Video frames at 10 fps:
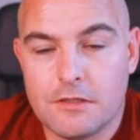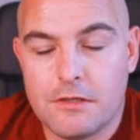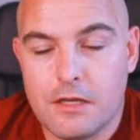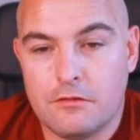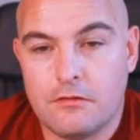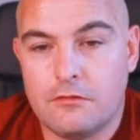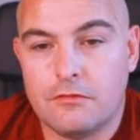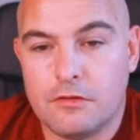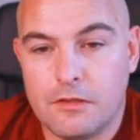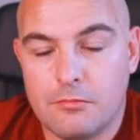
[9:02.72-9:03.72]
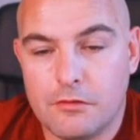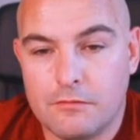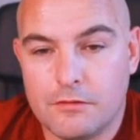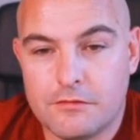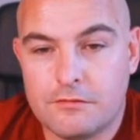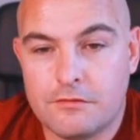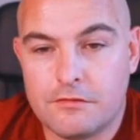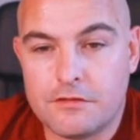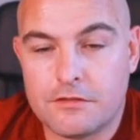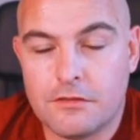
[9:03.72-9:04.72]
and you do a debrief, which is
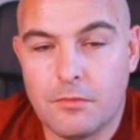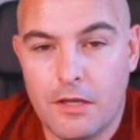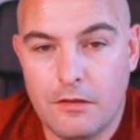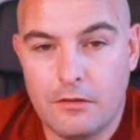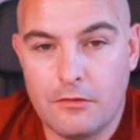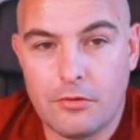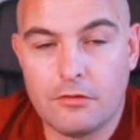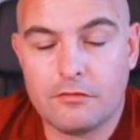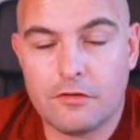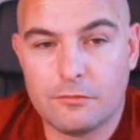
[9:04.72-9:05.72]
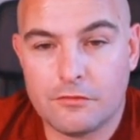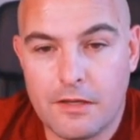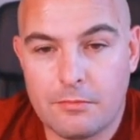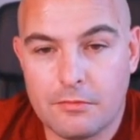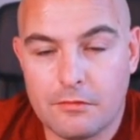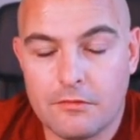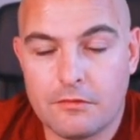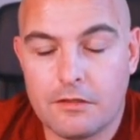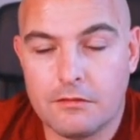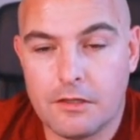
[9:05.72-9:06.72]
essentially where you process what's happened and you
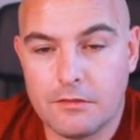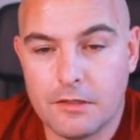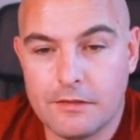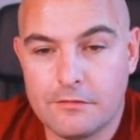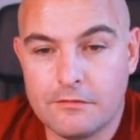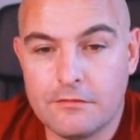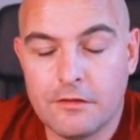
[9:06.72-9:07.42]
learn your lessons.